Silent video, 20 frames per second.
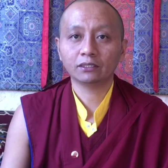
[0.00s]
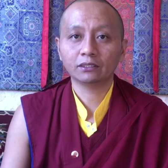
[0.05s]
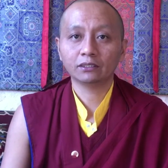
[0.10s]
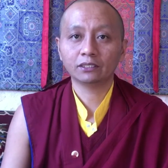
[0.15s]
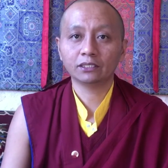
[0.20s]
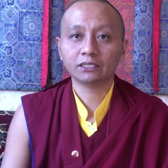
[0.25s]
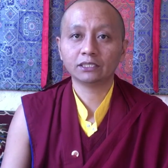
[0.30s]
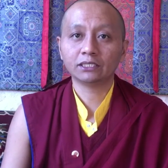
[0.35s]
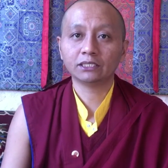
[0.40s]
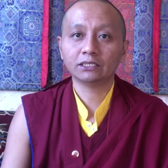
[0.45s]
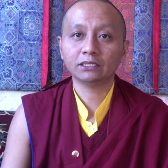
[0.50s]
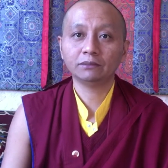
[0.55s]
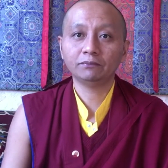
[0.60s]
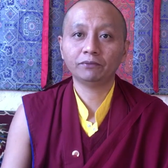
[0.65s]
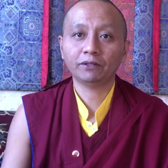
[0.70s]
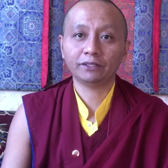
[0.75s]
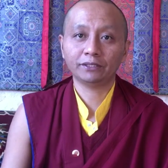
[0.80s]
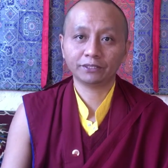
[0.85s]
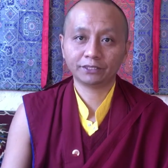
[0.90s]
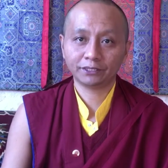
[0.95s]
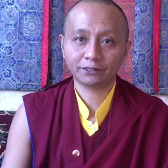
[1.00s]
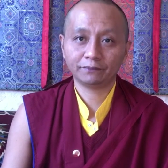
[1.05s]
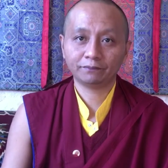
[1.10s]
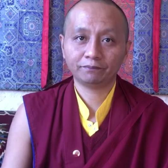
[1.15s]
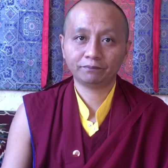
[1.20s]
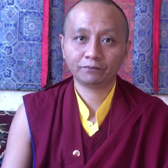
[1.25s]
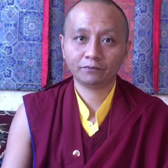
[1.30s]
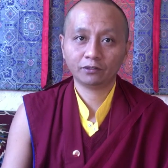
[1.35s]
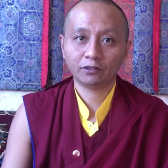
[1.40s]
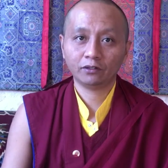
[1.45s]
recipient
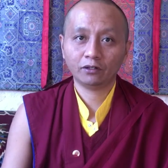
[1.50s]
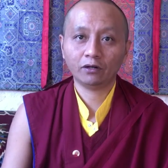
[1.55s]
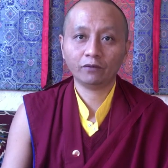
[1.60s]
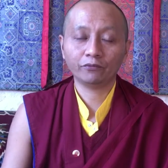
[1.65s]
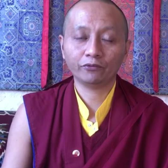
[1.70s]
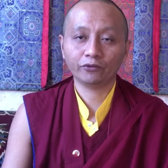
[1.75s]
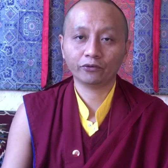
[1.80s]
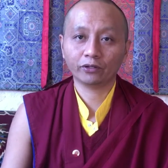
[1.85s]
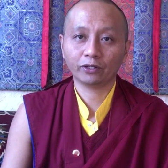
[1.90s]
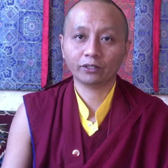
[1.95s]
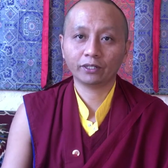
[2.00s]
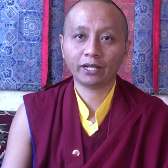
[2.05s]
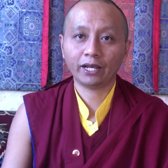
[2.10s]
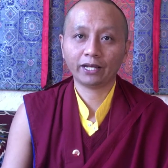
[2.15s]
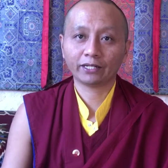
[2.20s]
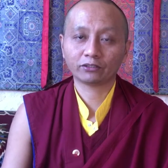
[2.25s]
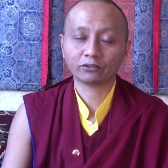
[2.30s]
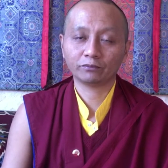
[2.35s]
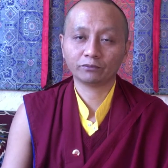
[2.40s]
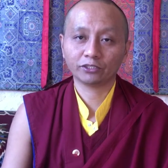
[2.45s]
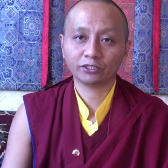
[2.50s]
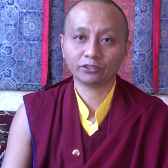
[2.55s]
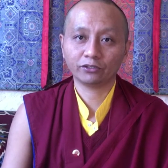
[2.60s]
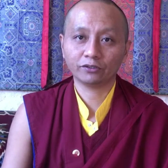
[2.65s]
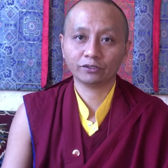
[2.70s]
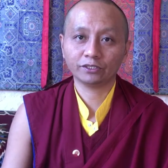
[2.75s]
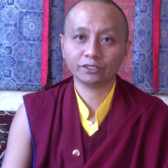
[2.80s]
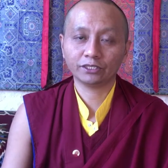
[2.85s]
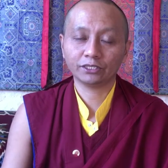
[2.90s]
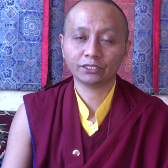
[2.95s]
of your act of
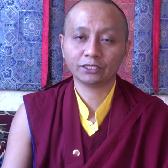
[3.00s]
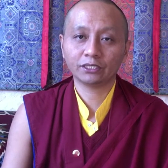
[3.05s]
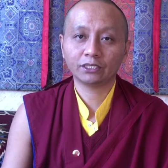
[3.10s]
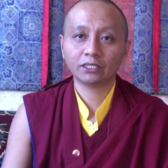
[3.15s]
generosity,